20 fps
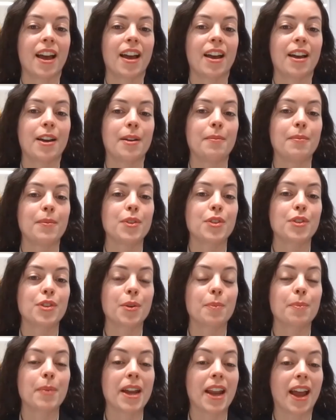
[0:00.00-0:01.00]
When
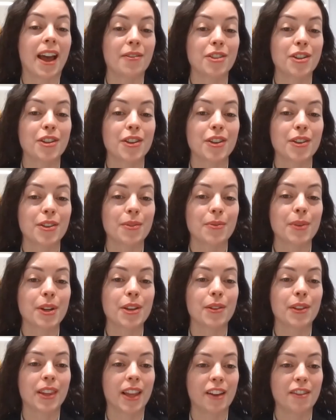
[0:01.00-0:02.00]

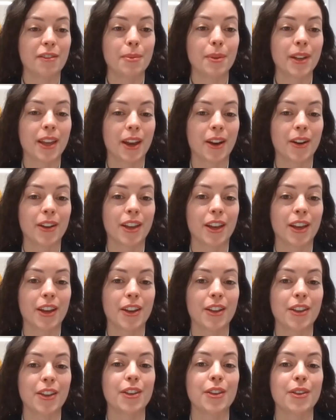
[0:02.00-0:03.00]
you left
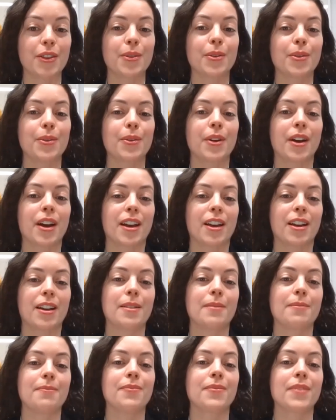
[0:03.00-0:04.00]
Bulgaria, you
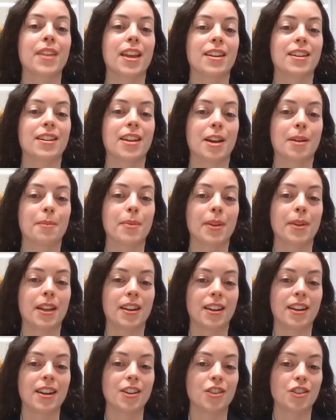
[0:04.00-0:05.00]
ended up in
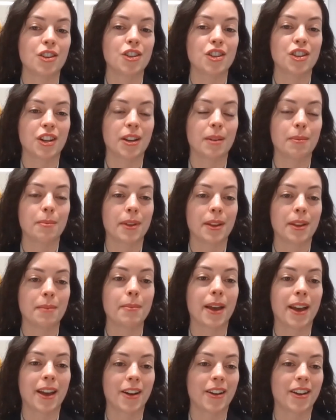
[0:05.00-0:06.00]
an internship in
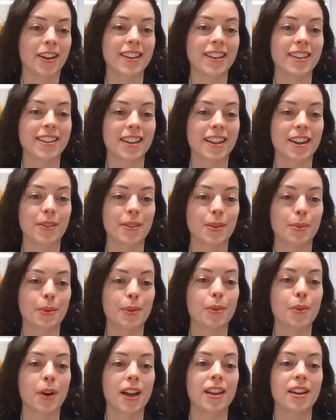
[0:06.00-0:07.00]
Paris, and it was with
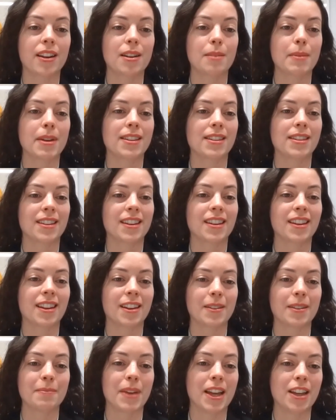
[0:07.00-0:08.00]
quite an amazing
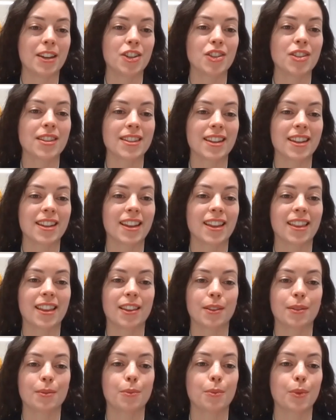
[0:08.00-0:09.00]
agency
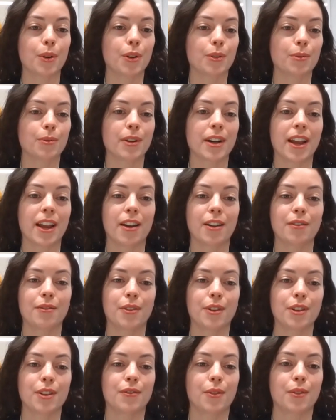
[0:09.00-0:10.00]
that's world renowned
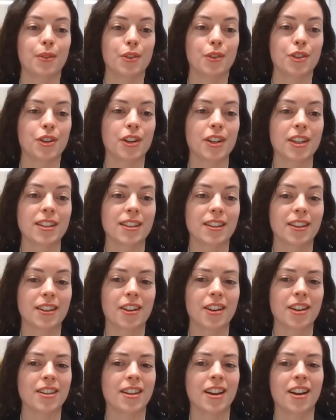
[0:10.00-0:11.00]
for its photojournalistic
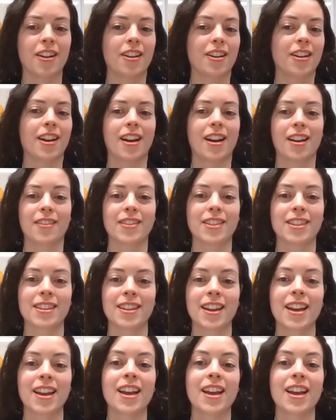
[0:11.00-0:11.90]
archives.